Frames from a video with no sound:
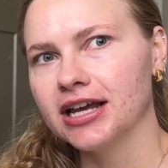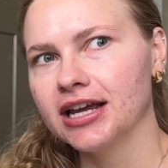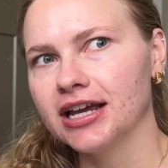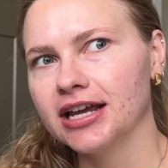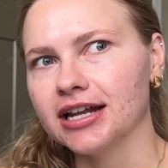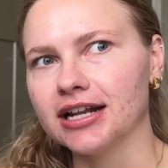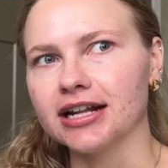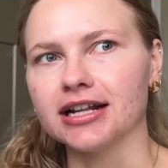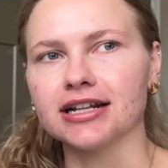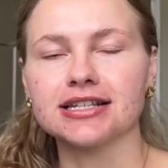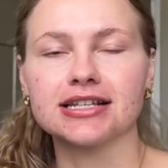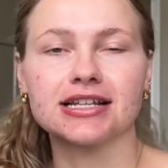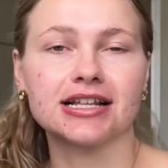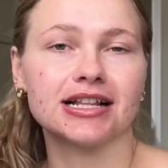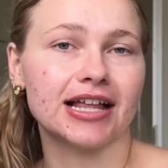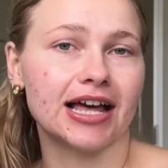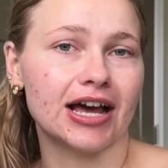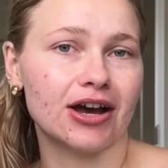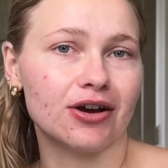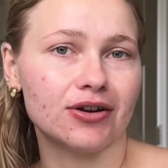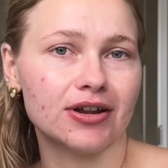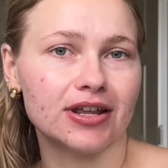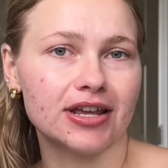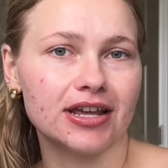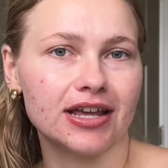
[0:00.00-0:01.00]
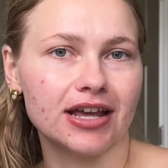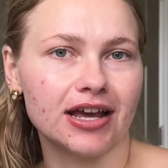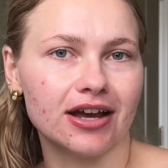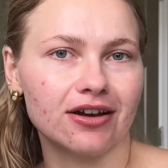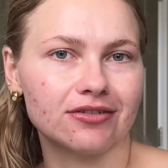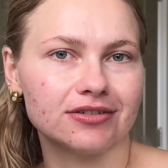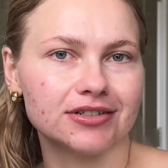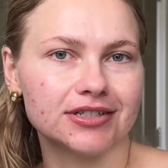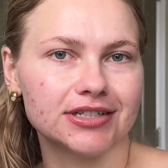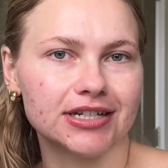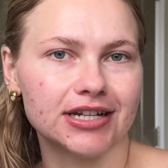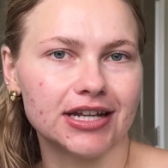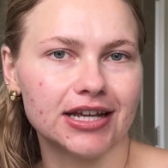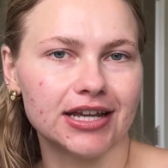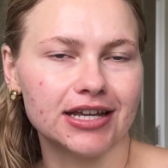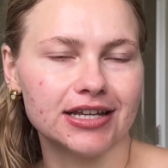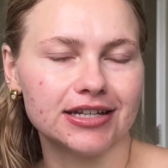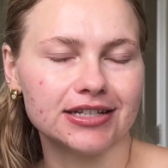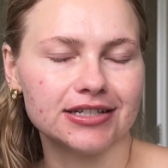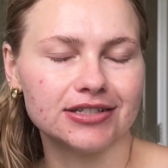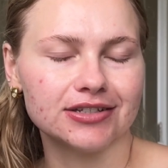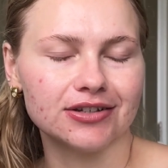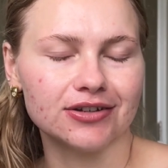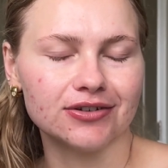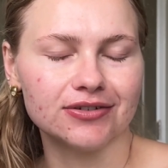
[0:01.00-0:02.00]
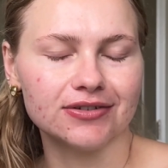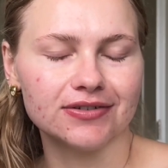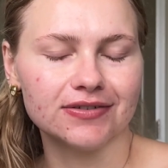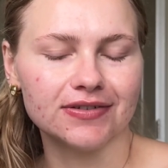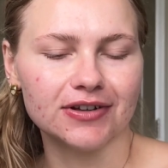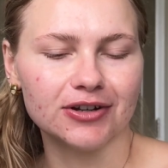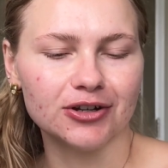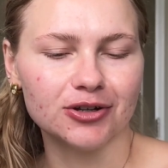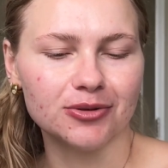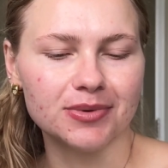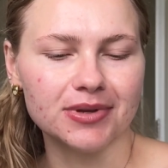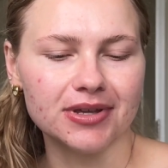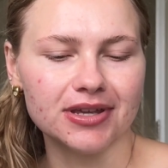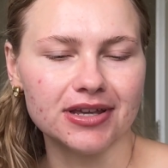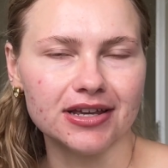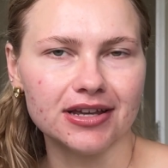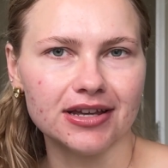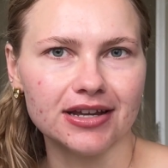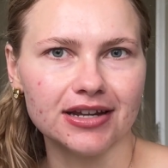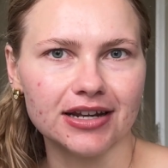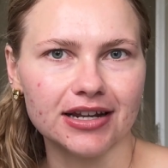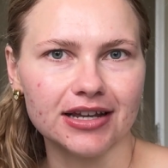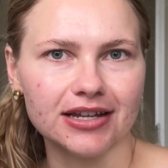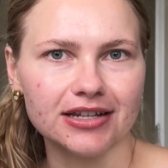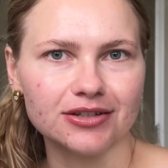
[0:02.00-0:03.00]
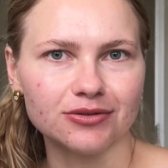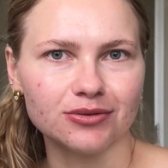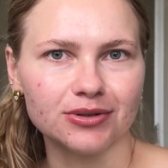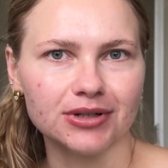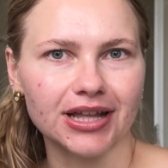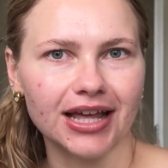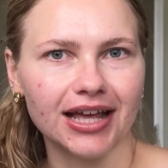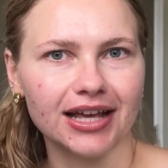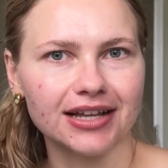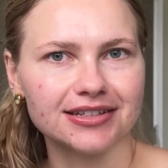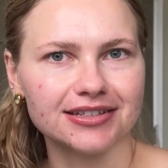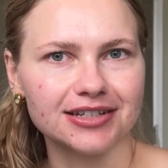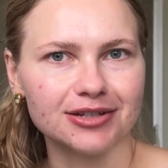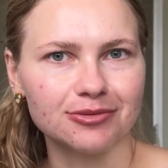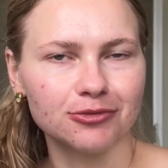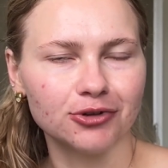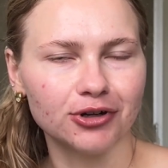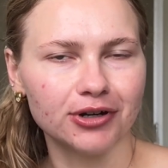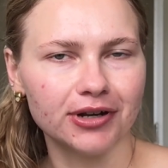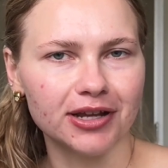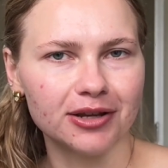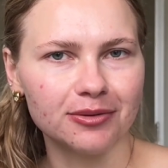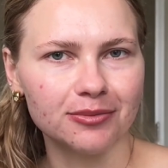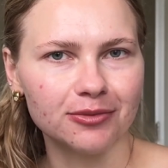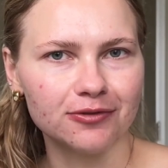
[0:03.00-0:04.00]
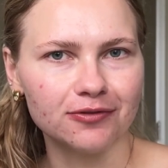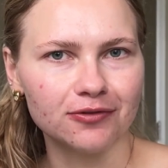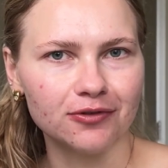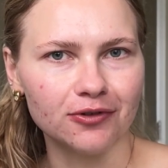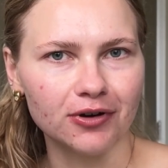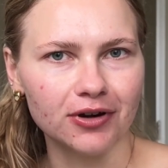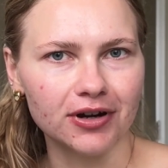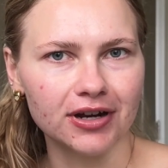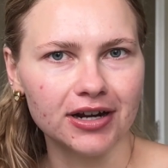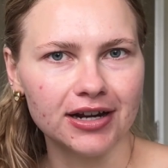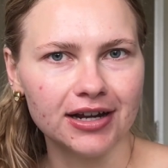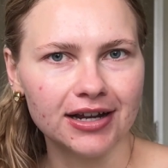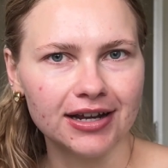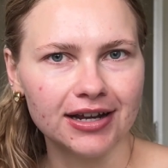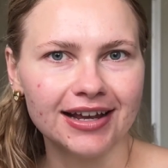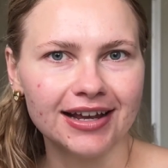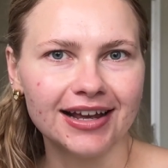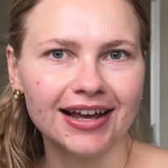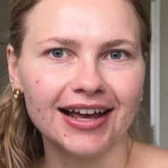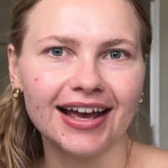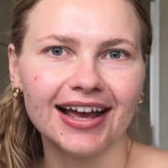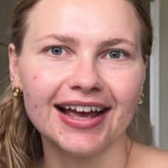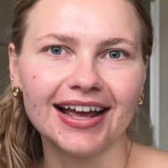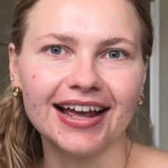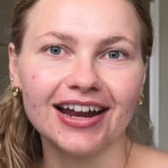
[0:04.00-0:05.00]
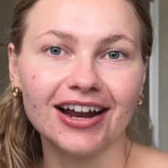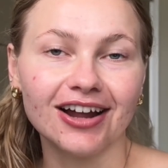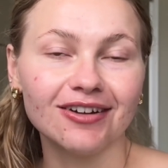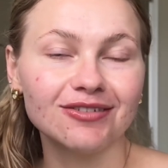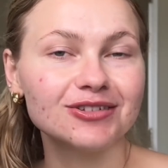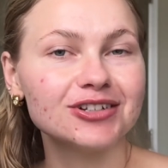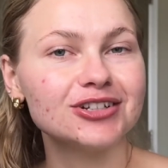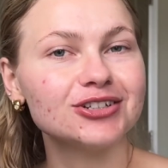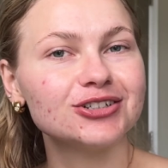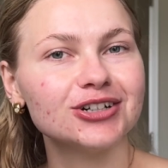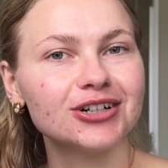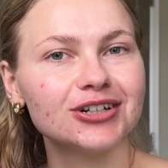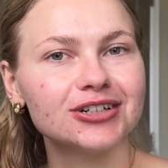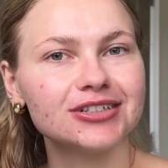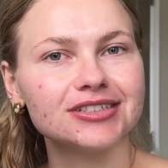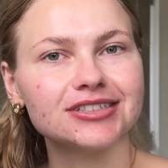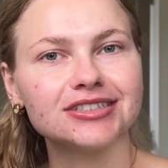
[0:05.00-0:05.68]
It's cloudy out today, so it'll be a nice relaxing morning before I head off to church.